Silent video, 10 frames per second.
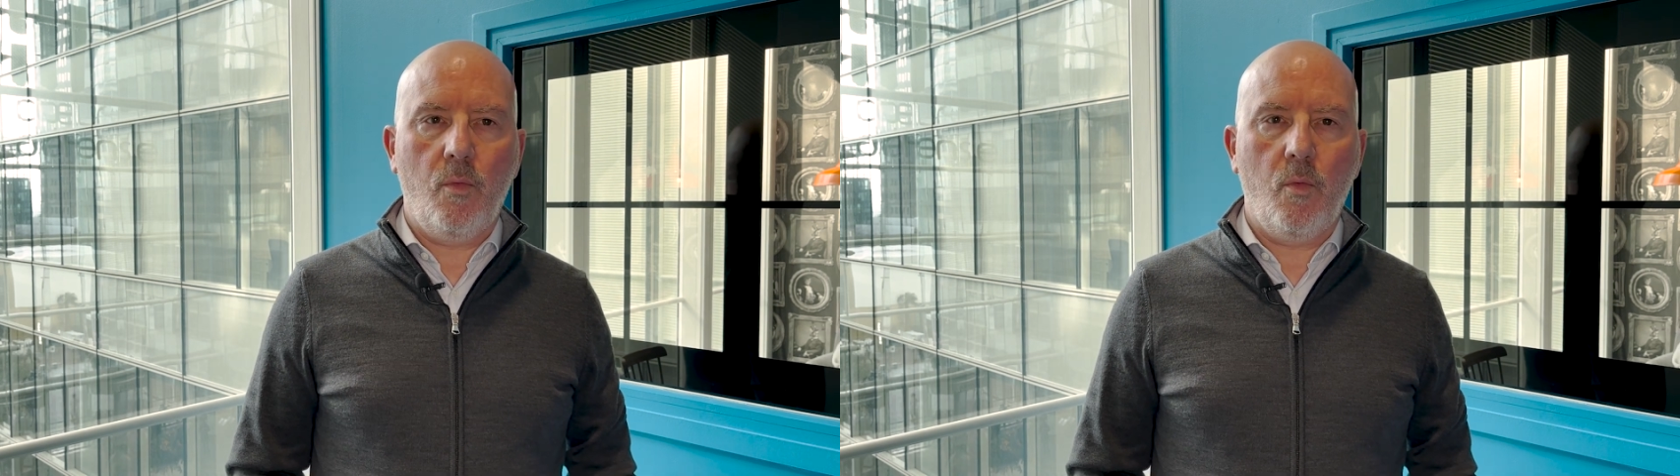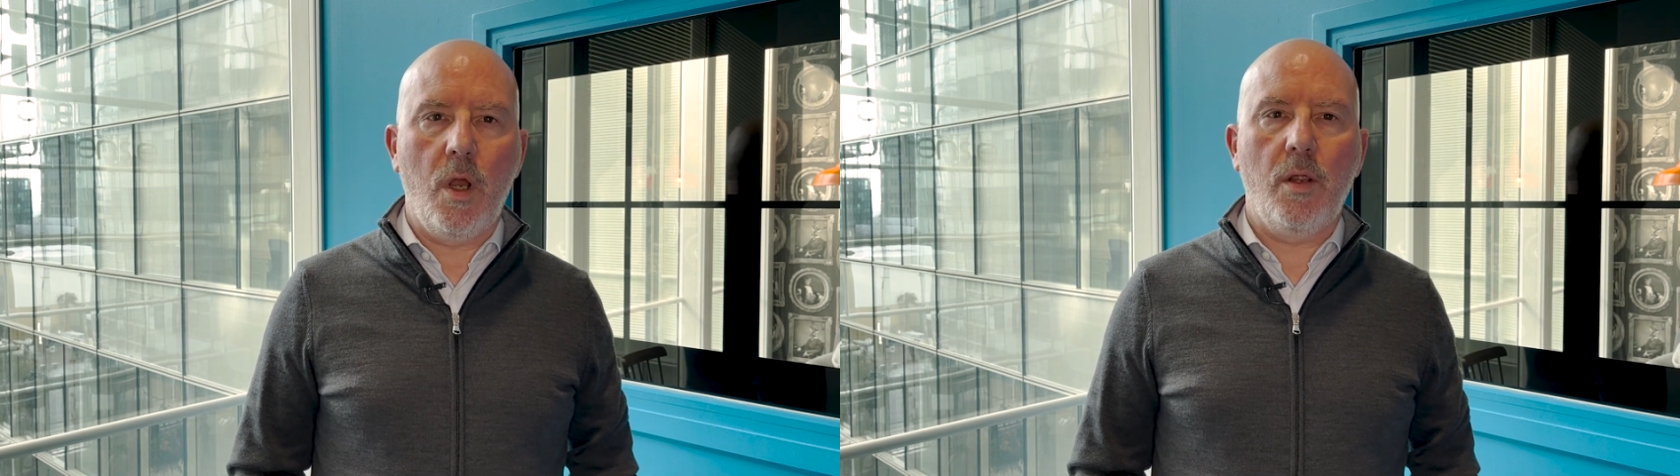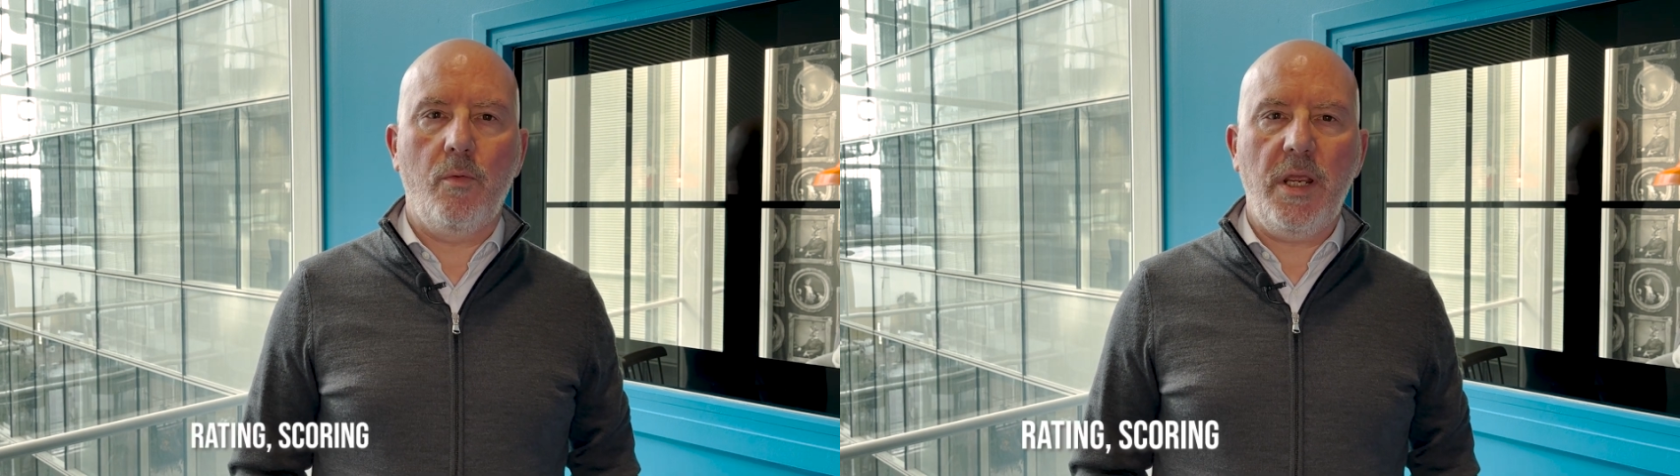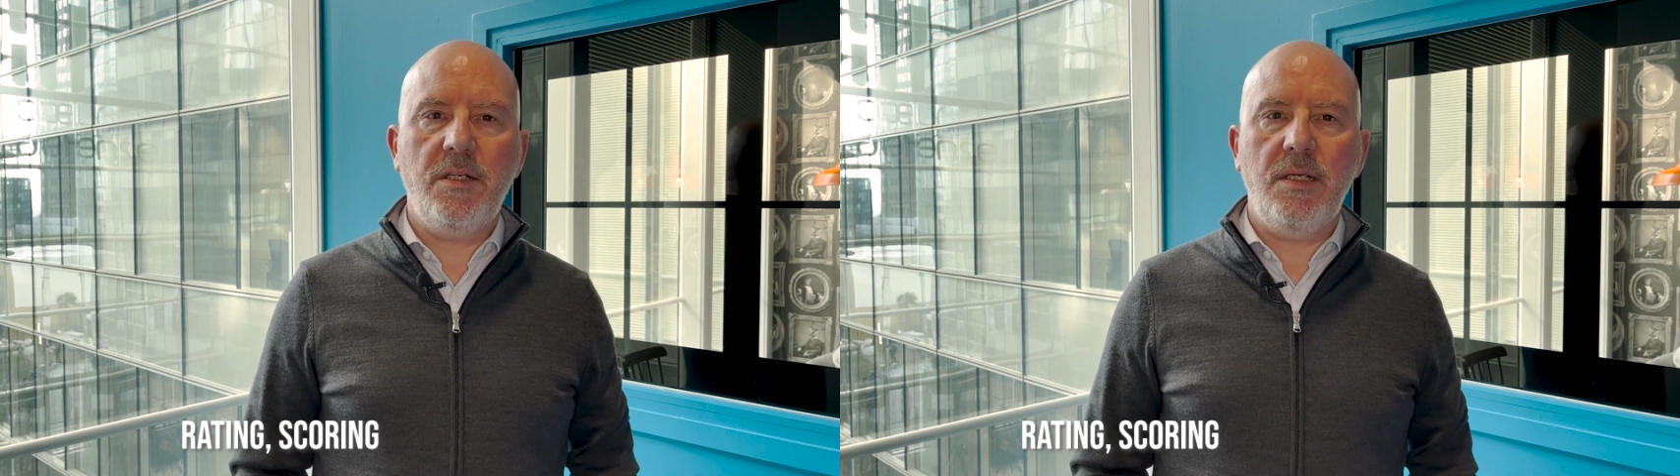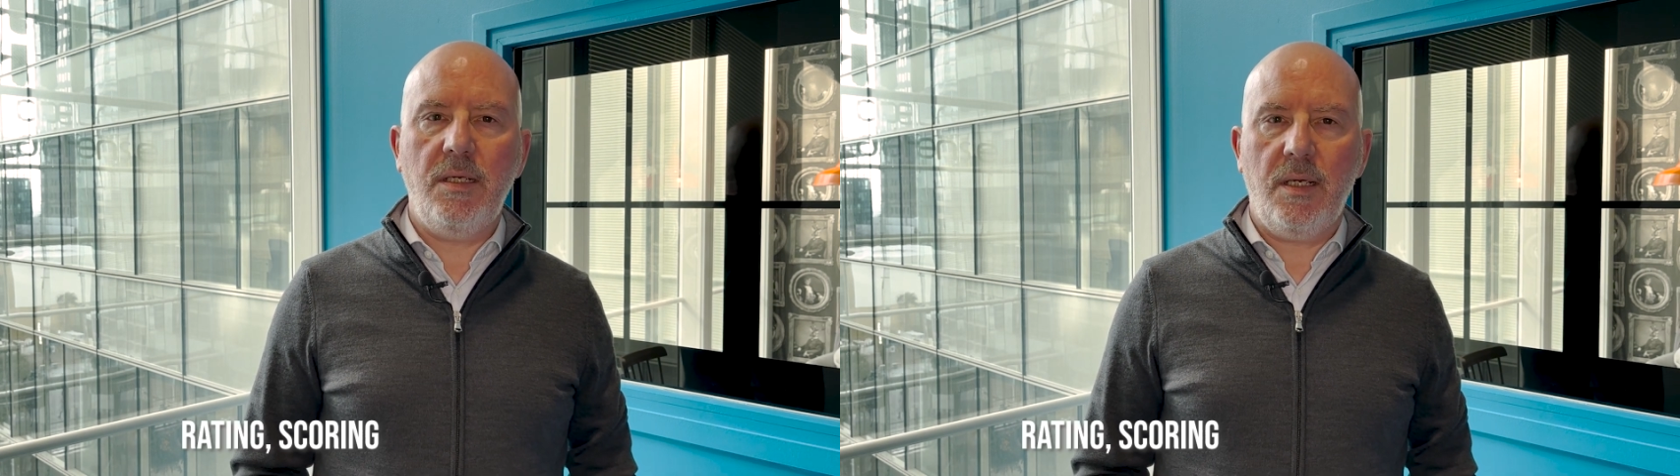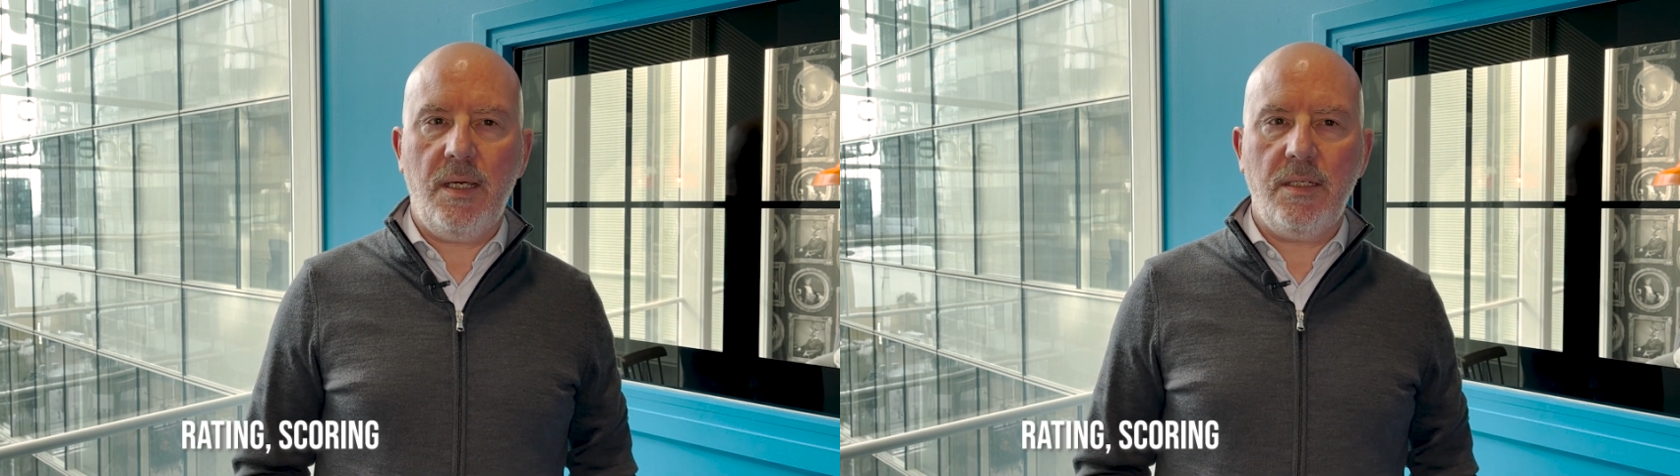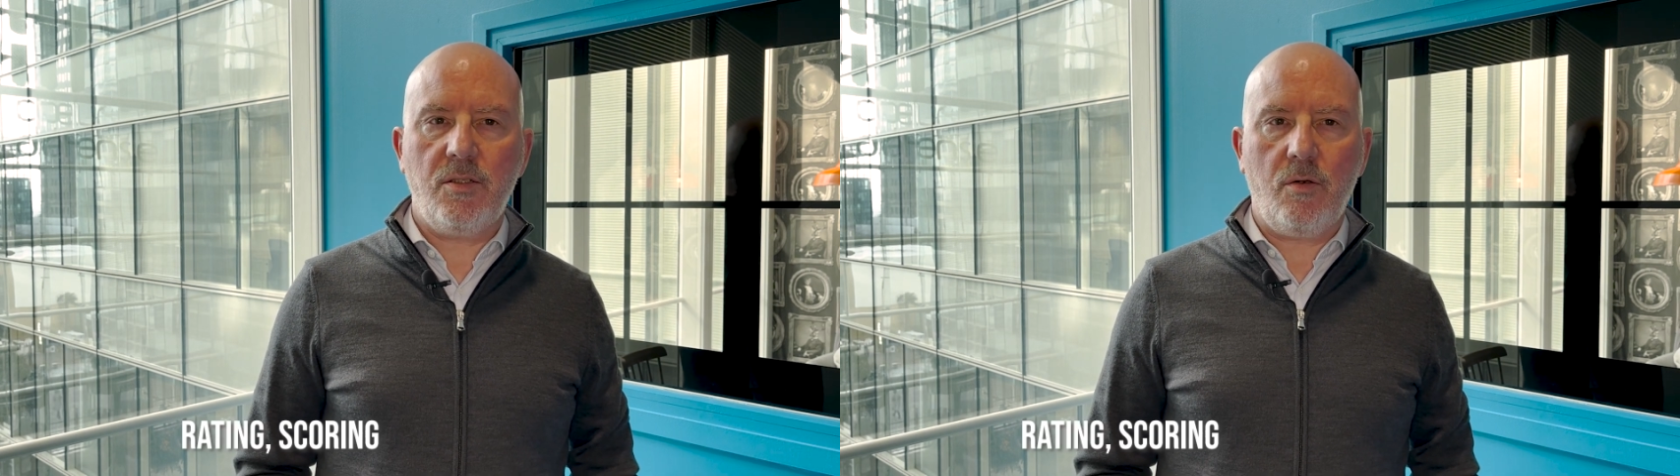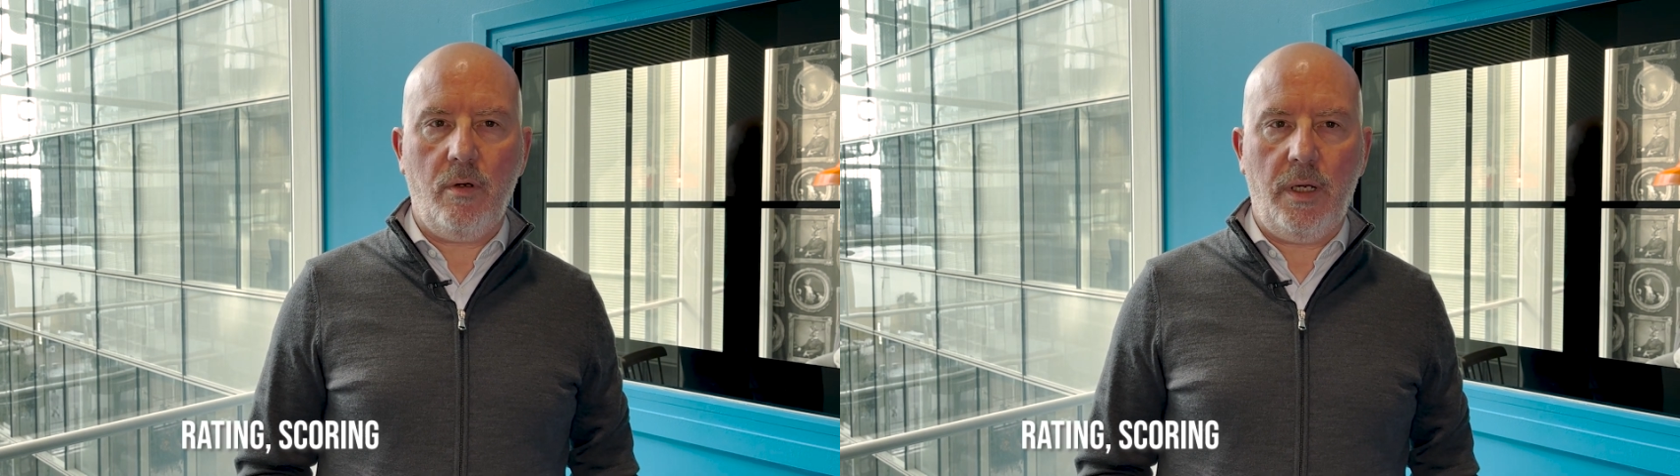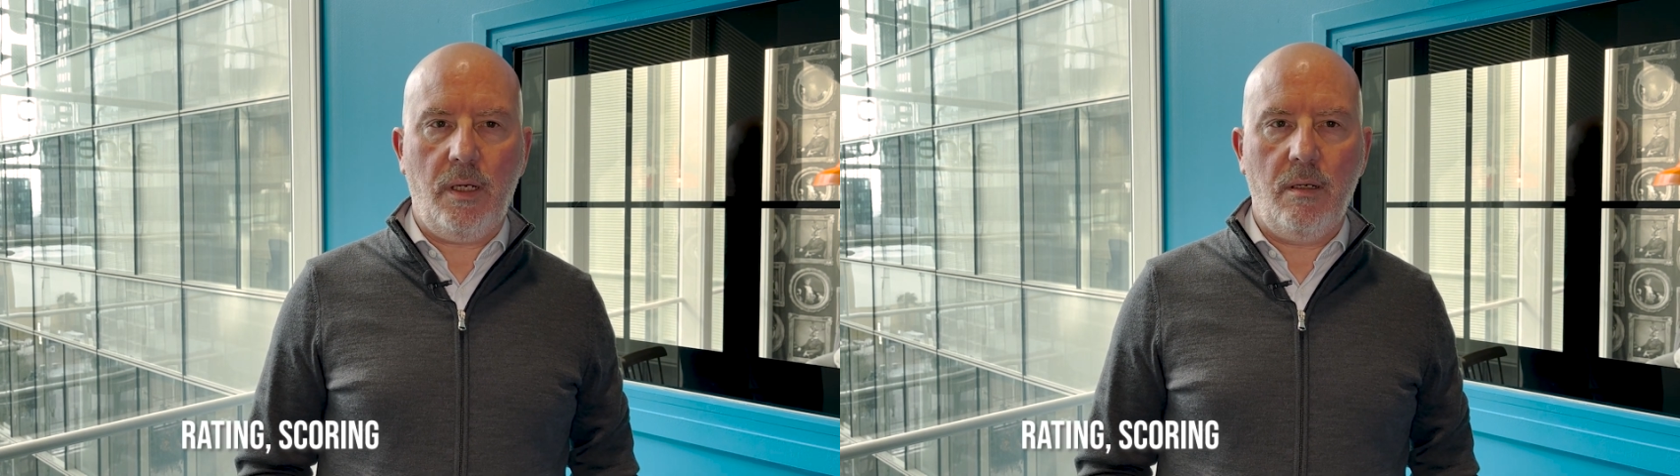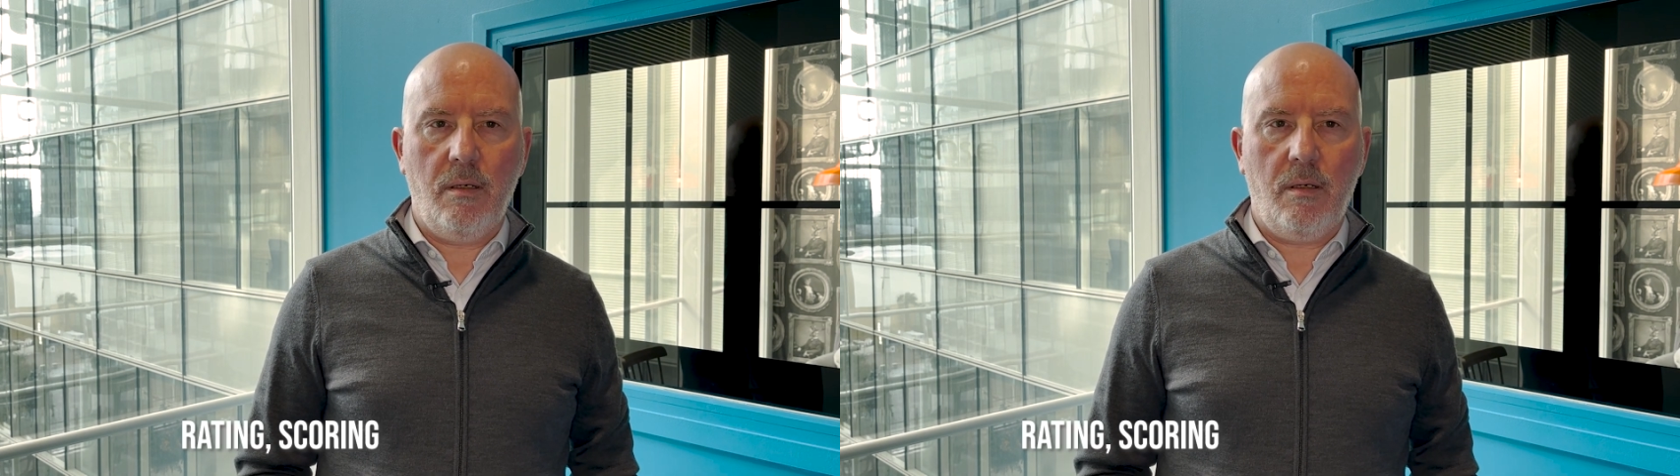While rating and scoring